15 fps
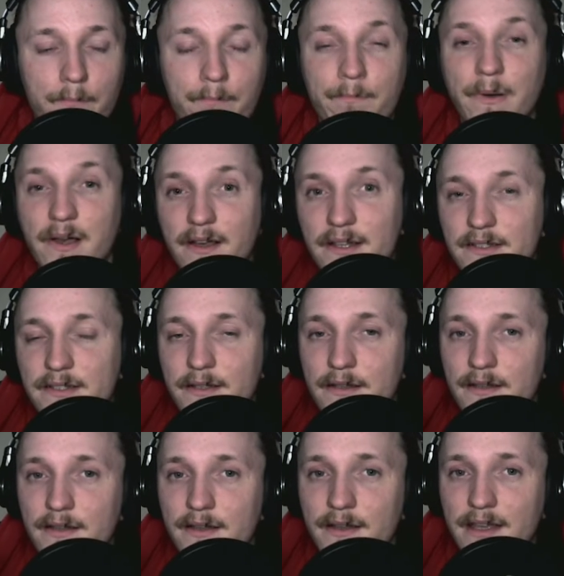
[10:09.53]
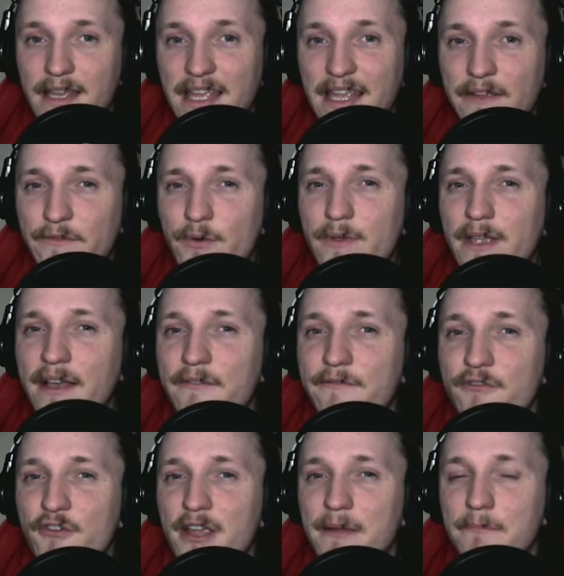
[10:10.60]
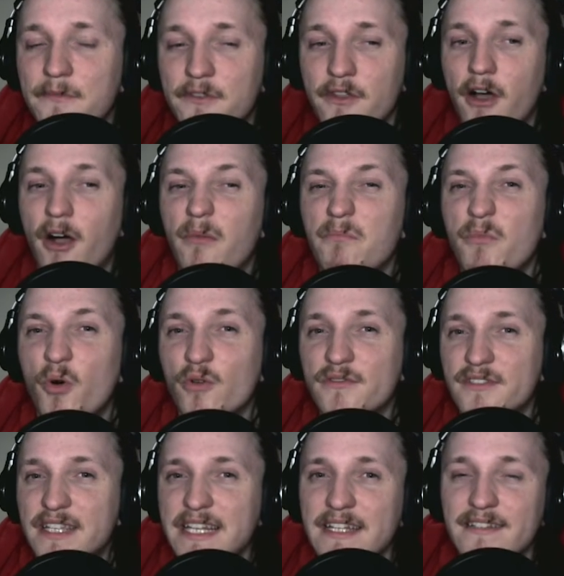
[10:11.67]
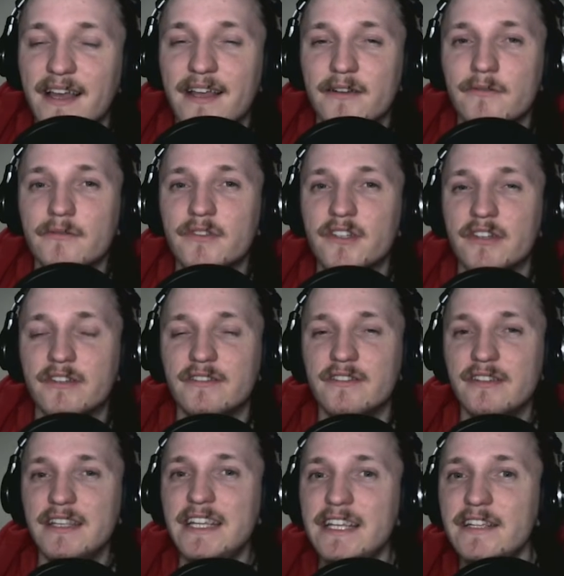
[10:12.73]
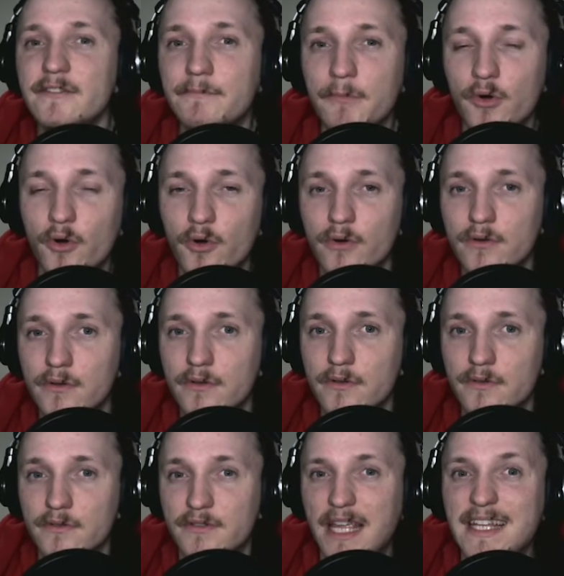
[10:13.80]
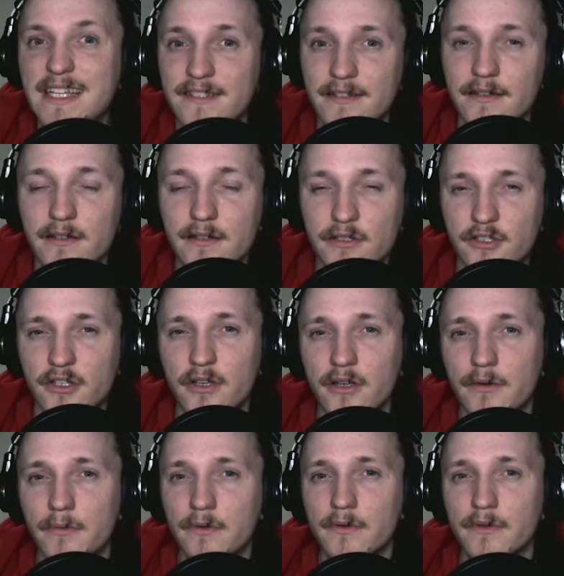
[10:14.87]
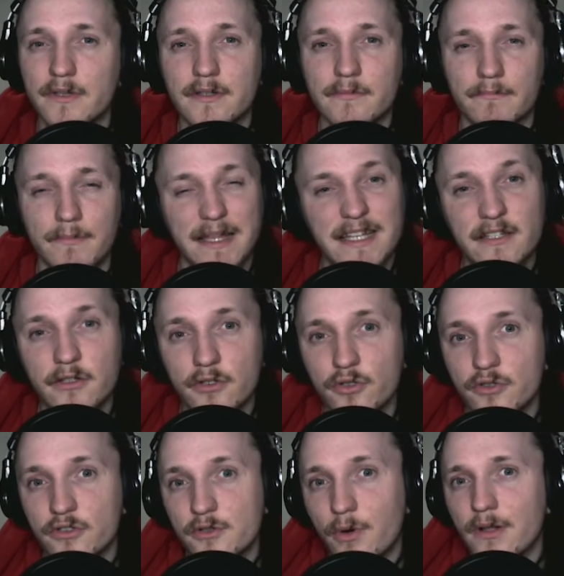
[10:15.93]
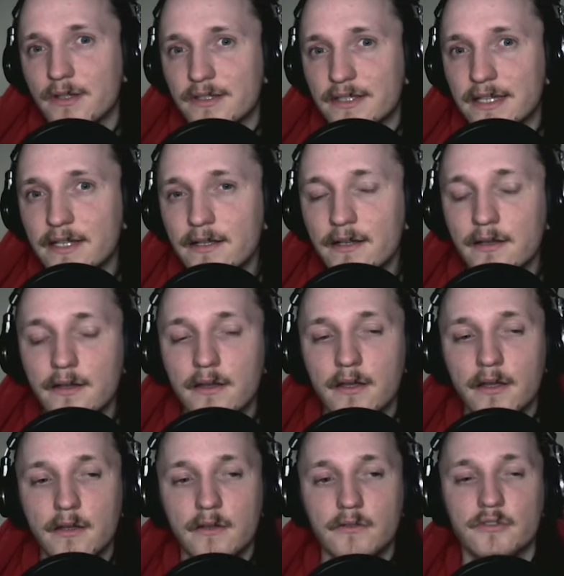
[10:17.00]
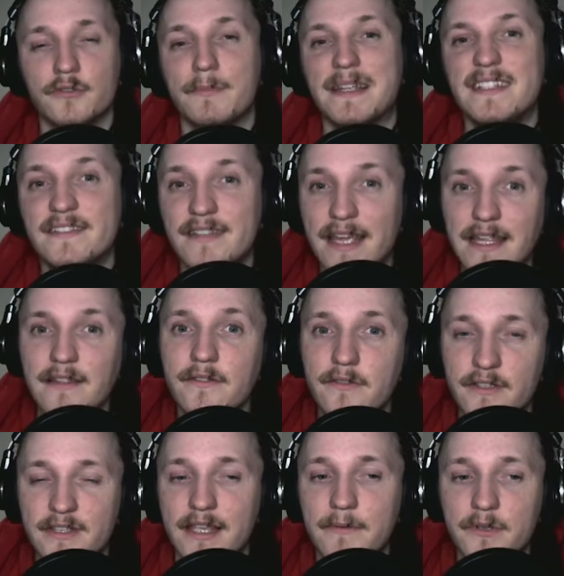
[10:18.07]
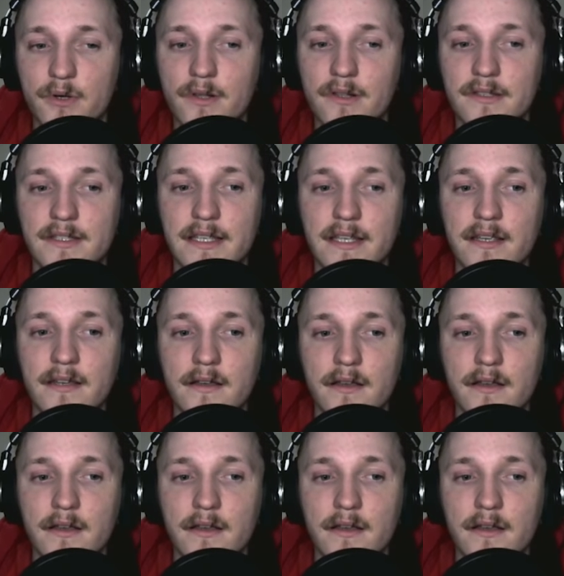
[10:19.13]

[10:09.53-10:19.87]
But if you get frames that are more detailed and need more data to make good quality, or to maintain the same quality,